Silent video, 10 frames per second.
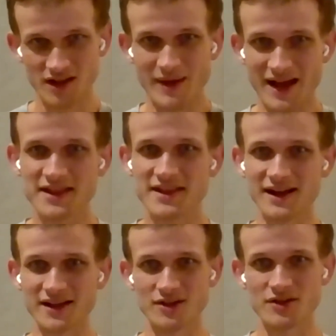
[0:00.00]

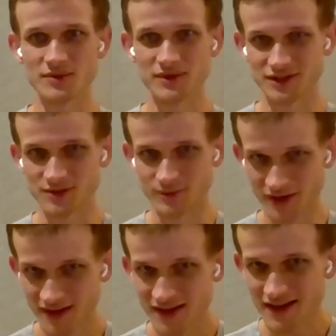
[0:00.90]
Aztec is also another
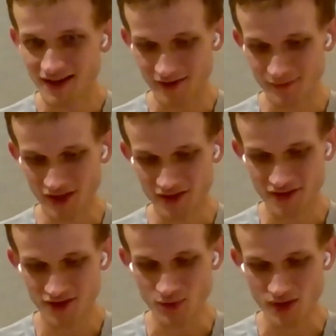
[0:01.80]
one that
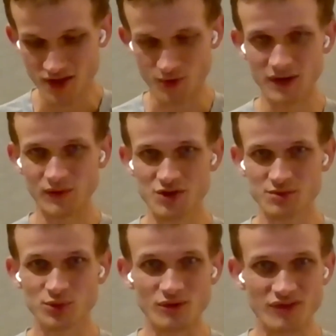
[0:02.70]
use zero knowledge
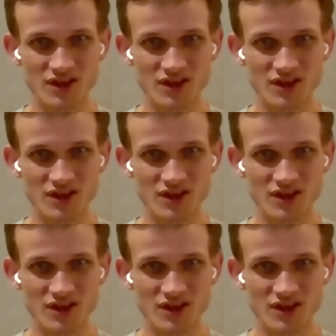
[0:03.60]
proofs